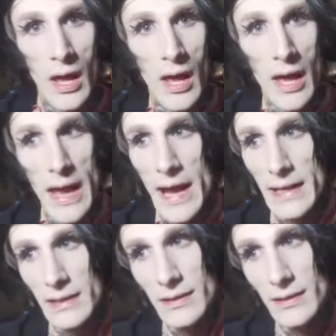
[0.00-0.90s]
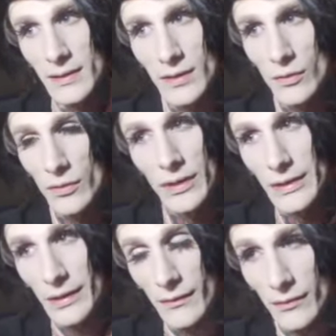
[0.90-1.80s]
anything or any
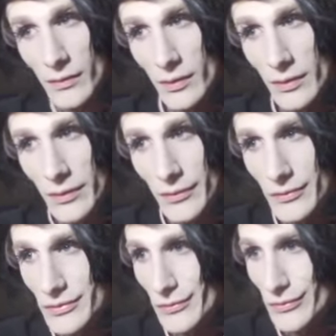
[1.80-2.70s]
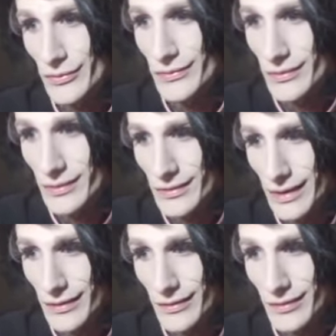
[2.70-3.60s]
color. There's not really
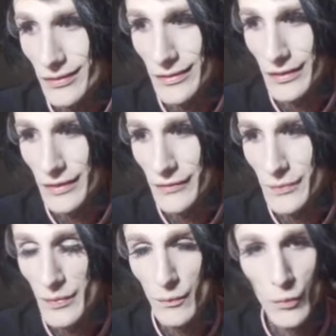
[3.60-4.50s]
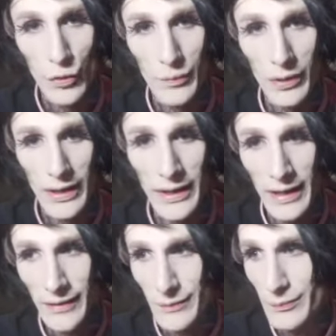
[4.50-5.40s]
technically a color, but more black. I like
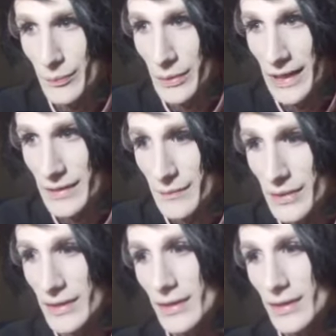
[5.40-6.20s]
black and pink.